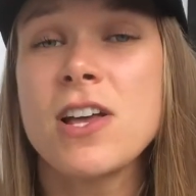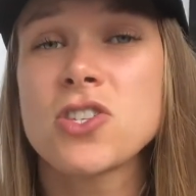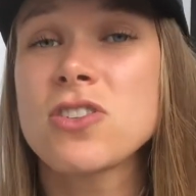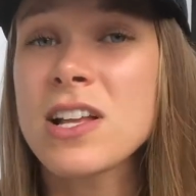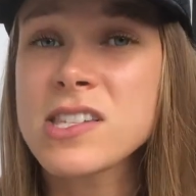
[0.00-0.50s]

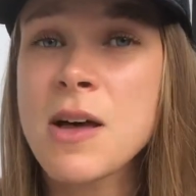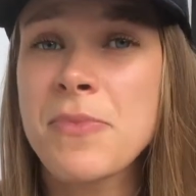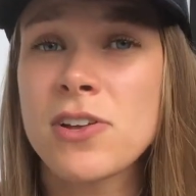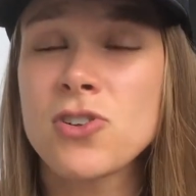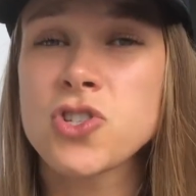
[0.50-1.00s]
So that's
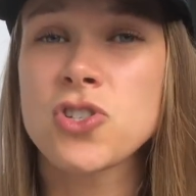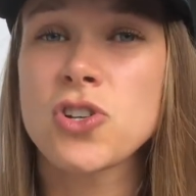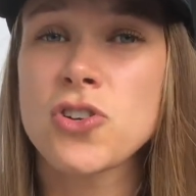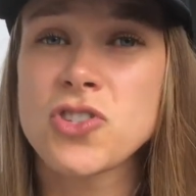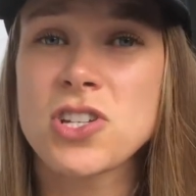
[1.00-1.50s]
something also to
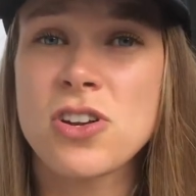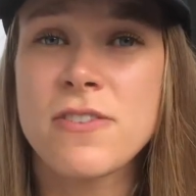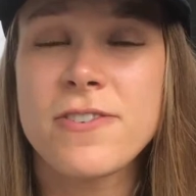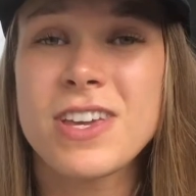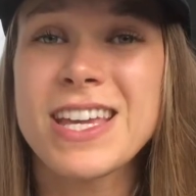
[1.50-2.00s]
consider.
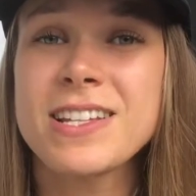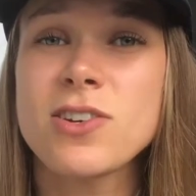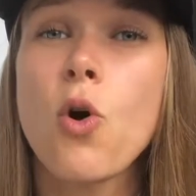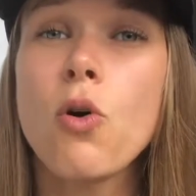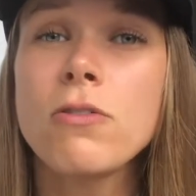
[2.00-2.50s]
If you eat
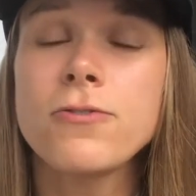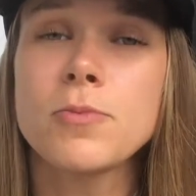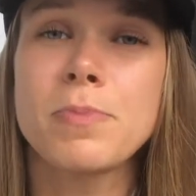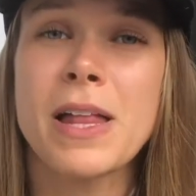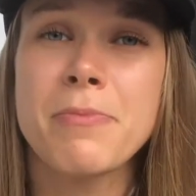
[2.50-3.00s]
whole
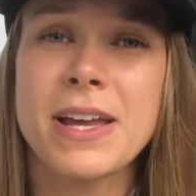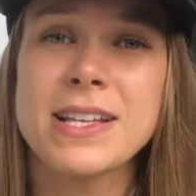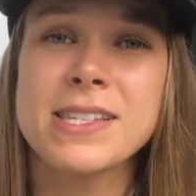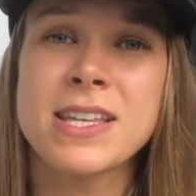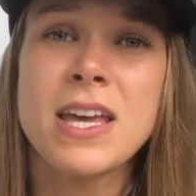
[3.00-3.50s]
food,
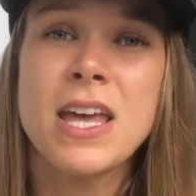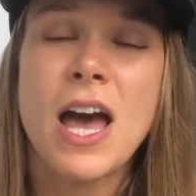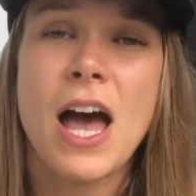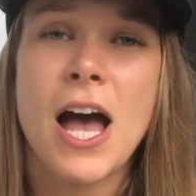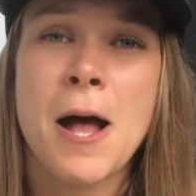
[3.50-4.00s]
plant-based,
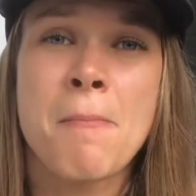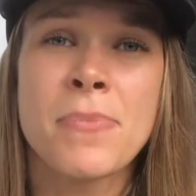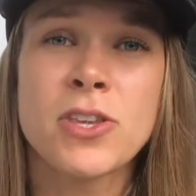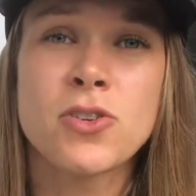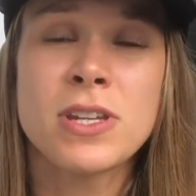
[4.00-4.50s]

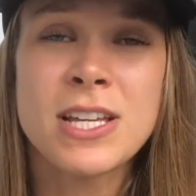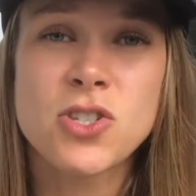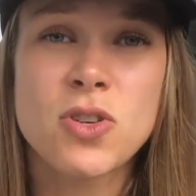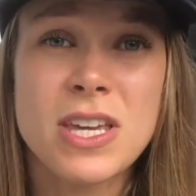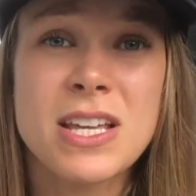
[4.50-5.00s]
you need
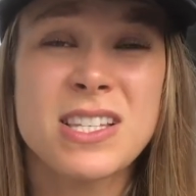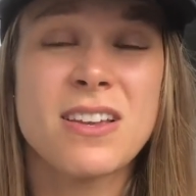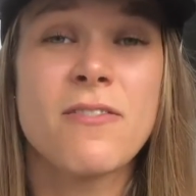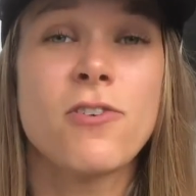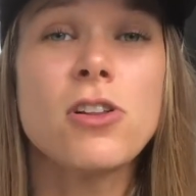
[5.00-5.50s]
to eat
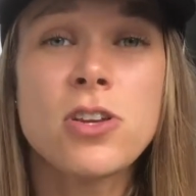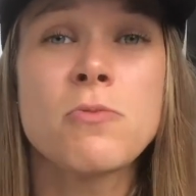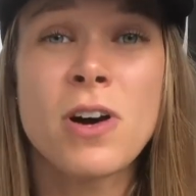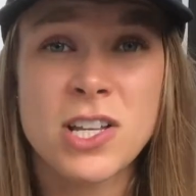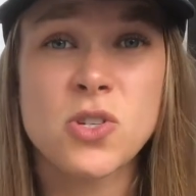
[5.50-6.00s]

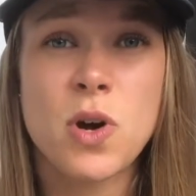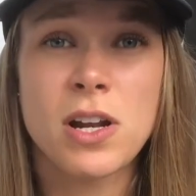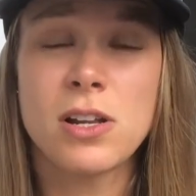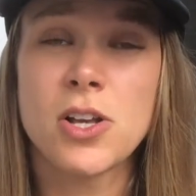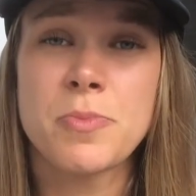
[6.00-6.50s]
volume-wise quite
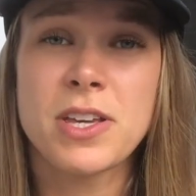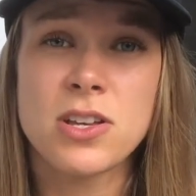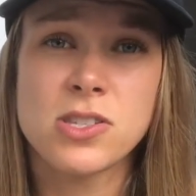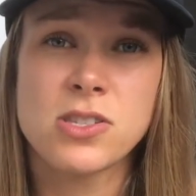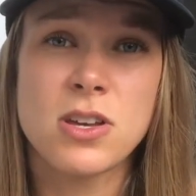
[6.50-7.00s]
a lot,
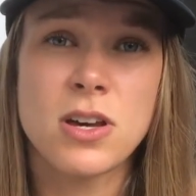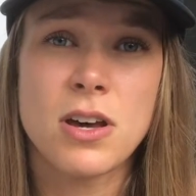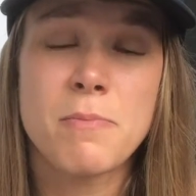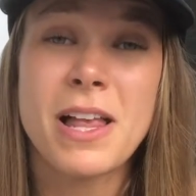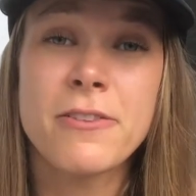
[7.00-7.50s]
because
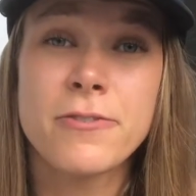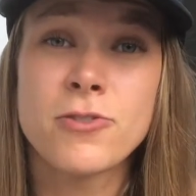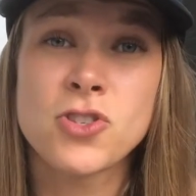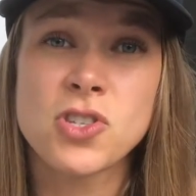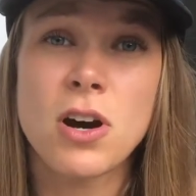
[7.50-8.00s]
plant
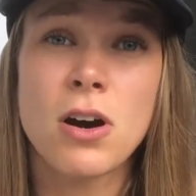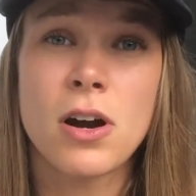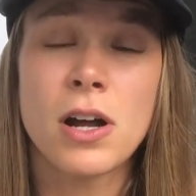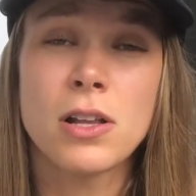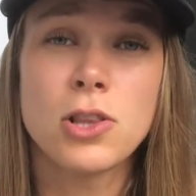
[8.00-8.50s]
foods
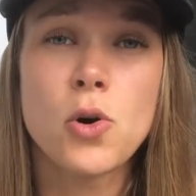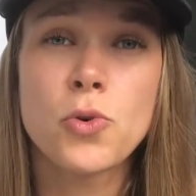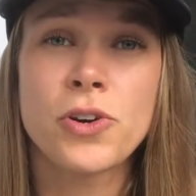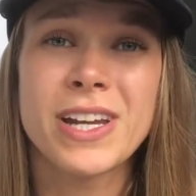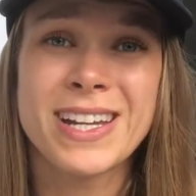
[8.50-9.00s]
are
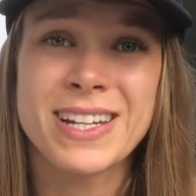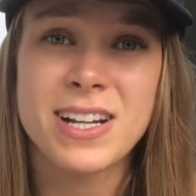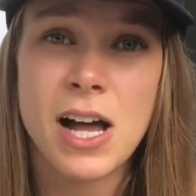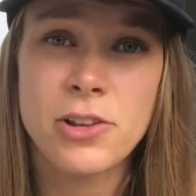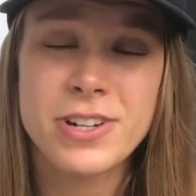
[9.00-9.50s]
lower in
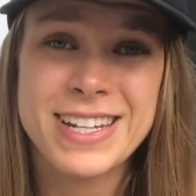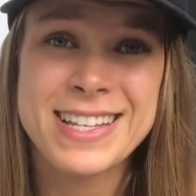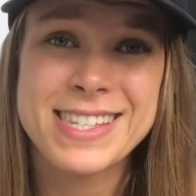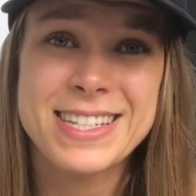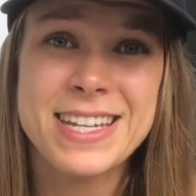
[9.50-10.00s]
calorie
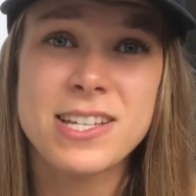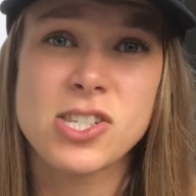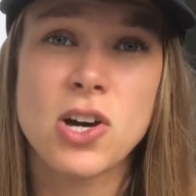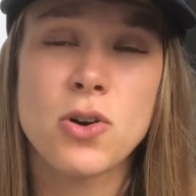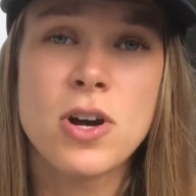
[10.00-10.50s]
density.
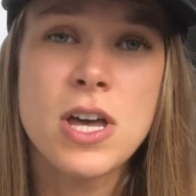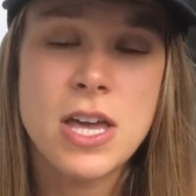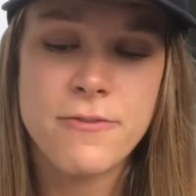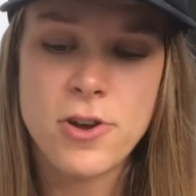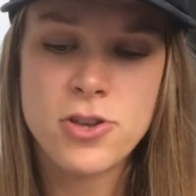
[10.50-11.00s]
So
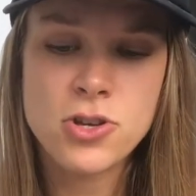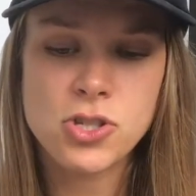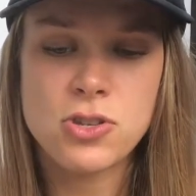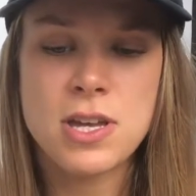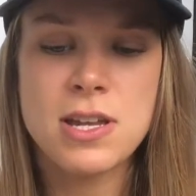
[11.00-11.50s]
if you're
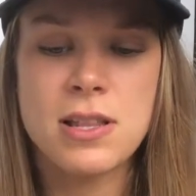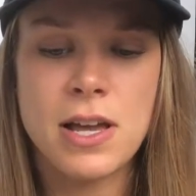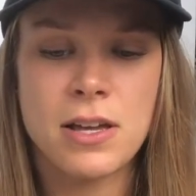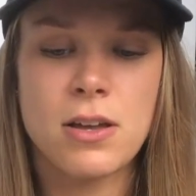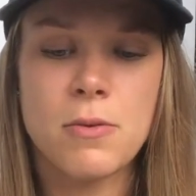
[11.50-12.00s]
used to eating
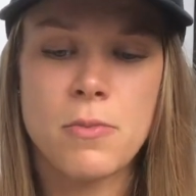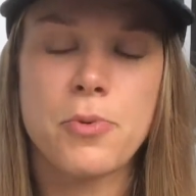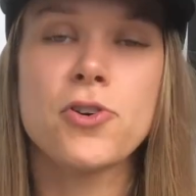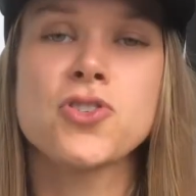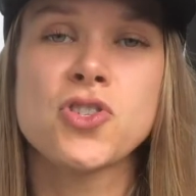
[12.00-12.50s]
like a
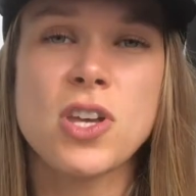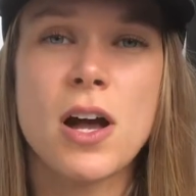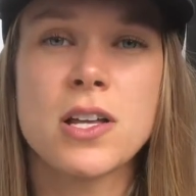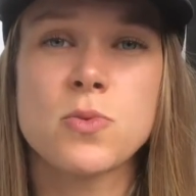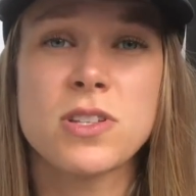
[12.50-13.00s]
portion
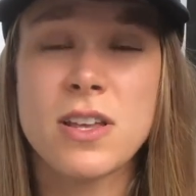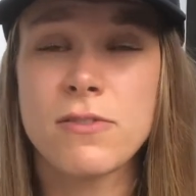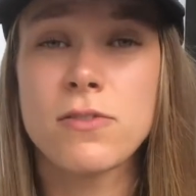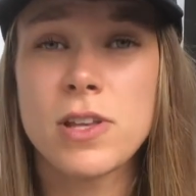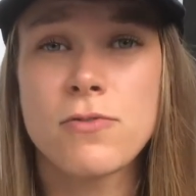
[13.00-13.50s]
size which
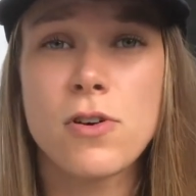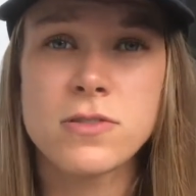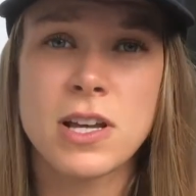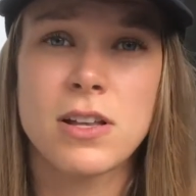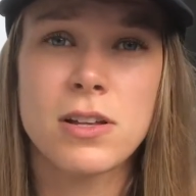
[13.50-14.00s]

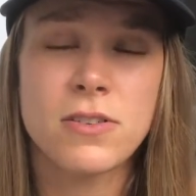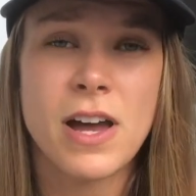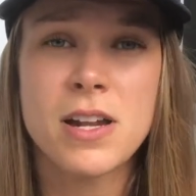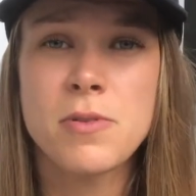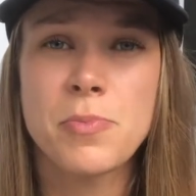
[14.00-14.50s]
involves like a lot of
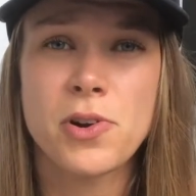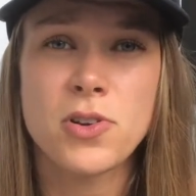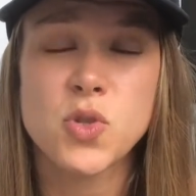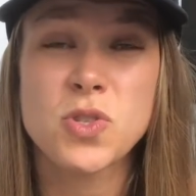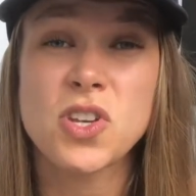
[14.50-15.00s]
animal
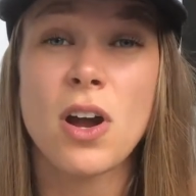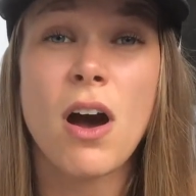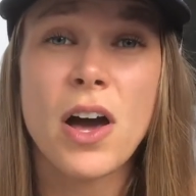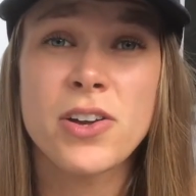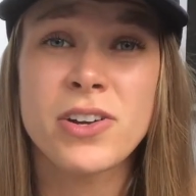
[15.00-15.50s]
products, which are
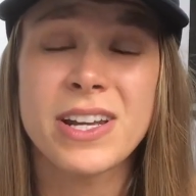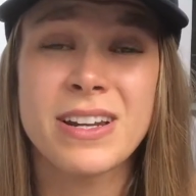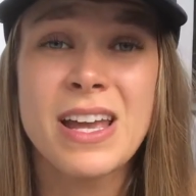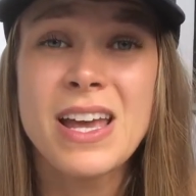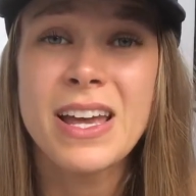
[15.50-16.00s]
higher
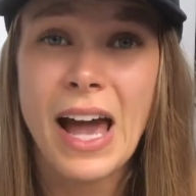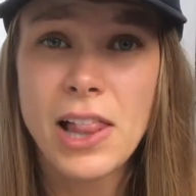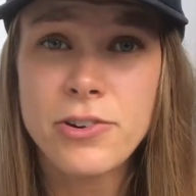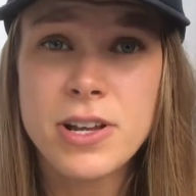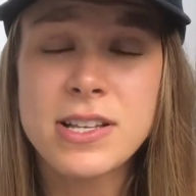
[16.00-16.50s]
in
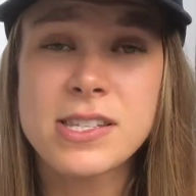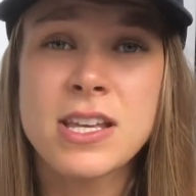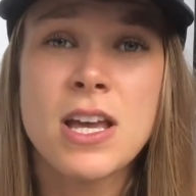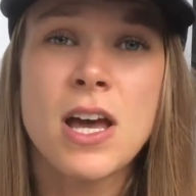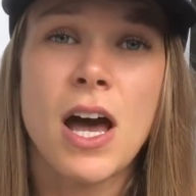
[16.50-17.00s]
calories
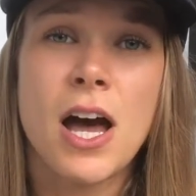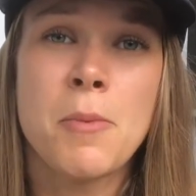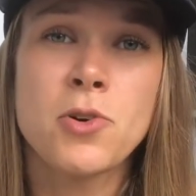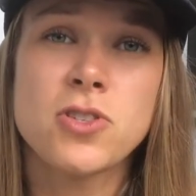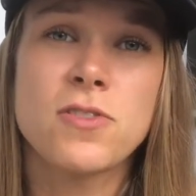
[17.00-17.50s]

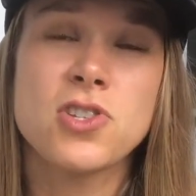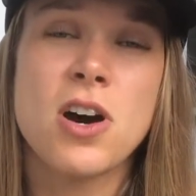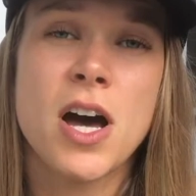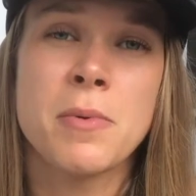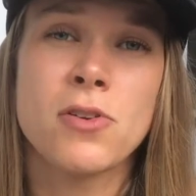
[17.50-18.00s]
most of the
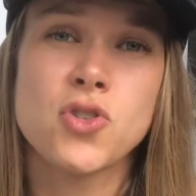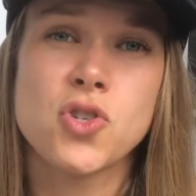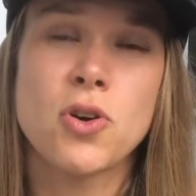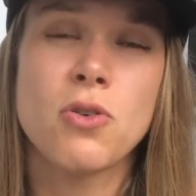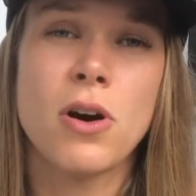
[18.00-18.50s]
time, and
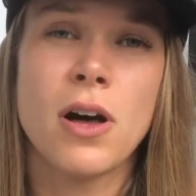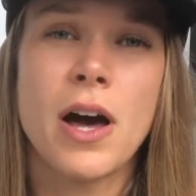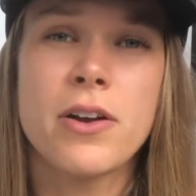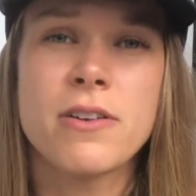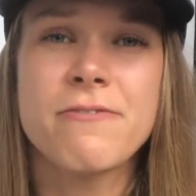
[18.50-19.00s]
also
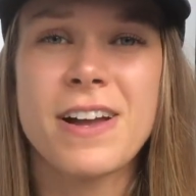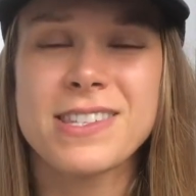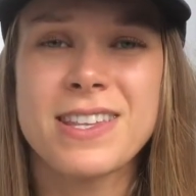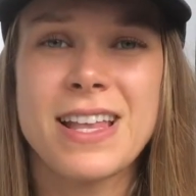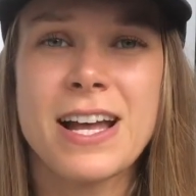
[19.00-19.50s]
higher in
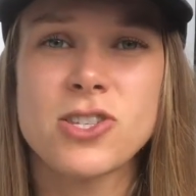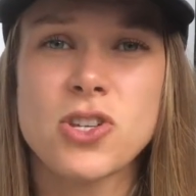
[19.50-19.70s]
fats than that.